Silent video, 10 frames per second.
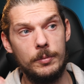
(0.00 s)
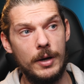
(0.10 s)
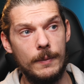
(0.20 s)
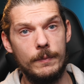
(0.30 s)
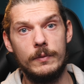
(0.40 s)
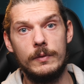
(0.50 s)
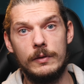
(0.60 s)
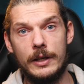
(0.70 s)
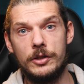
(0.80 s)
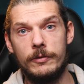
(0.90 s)
But
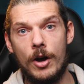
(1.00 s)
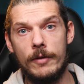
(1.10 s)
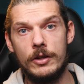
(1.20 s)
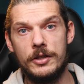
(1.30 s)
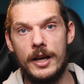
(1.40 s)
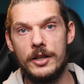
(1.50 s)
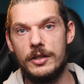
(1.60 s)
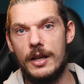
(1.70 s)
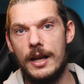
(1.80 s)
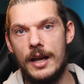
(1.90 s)
they survived the
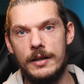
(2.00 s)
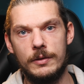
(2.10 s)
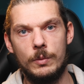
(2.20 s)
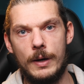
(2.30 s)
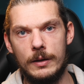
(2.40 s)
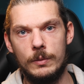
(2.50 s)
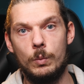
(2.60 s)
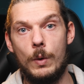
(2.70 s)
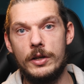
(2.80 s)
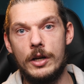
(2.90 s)
test and well
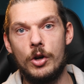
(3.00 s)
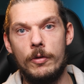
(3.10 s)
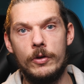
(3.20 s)
done